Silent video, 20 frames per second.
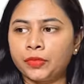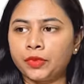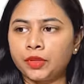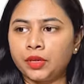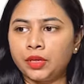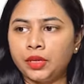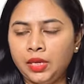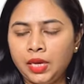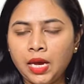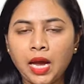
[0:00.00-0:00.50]

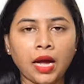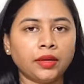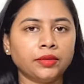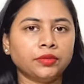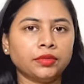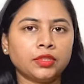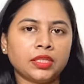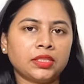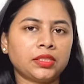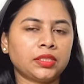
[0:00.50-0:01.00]
Yeah,
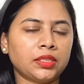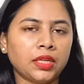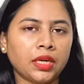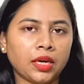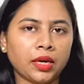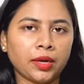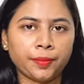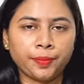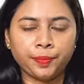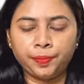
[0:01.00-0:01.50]
that's
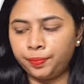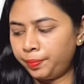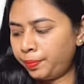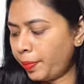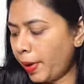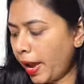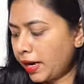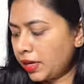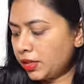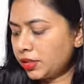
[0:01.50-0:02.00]
the
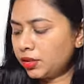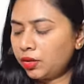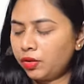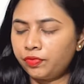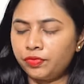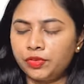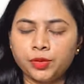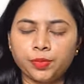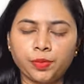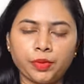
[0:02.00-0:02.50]
packaging of
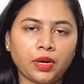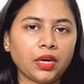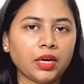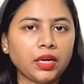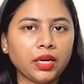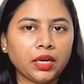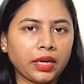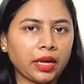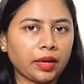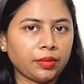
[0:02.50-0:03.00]
this product.
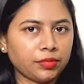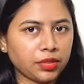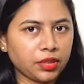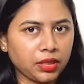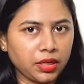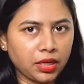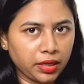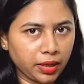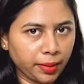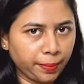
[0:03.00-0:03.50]
It comes in
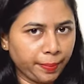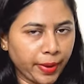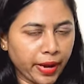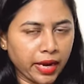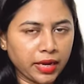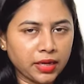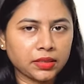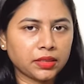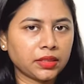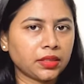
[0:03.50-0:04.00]
a tough
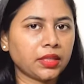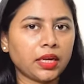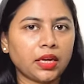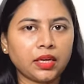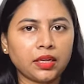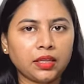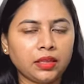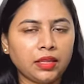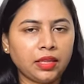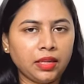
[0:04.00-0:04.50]
packaging.
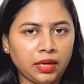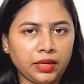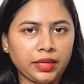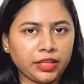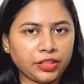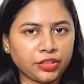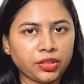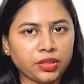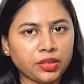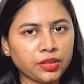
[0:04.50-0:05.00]
The
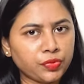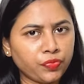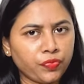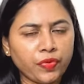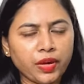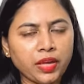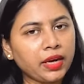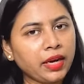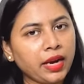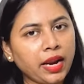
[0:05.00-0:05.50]
texture is
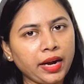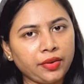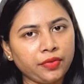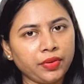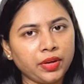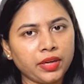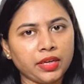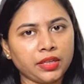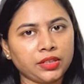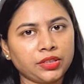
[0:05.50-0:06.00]
very
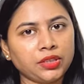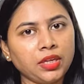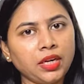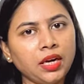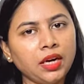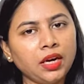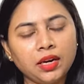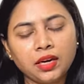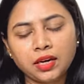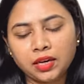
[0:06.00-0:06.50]
lightweight texture and
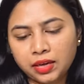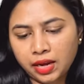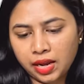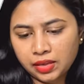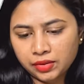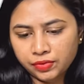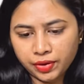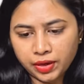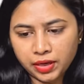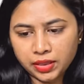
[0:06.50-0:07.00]
it retails
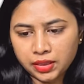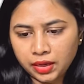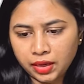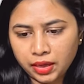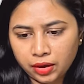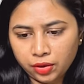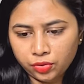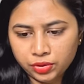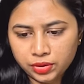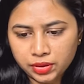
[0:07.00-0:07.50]
for I think
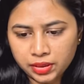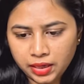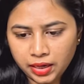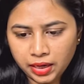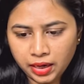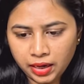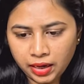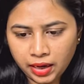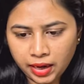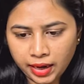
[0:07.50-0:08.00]
around
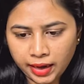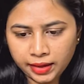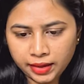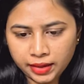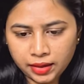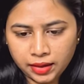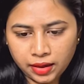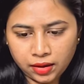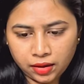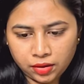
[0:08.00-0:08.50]

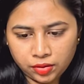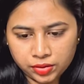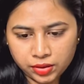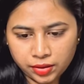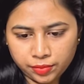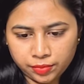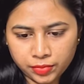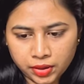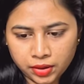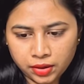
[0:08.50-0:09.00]
389 or
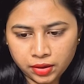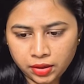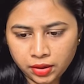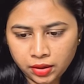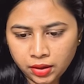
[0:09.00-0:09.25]
something.